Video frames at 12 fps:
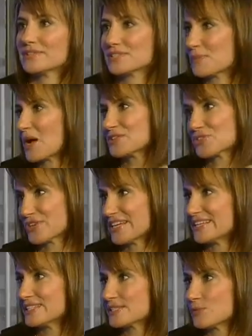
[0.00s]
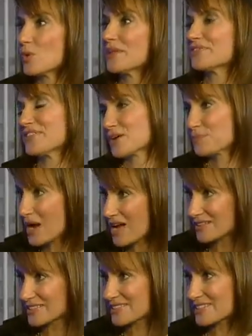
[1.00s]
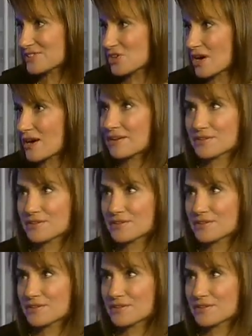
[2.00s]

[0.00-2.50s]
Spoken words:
sponsor is and what their policies are.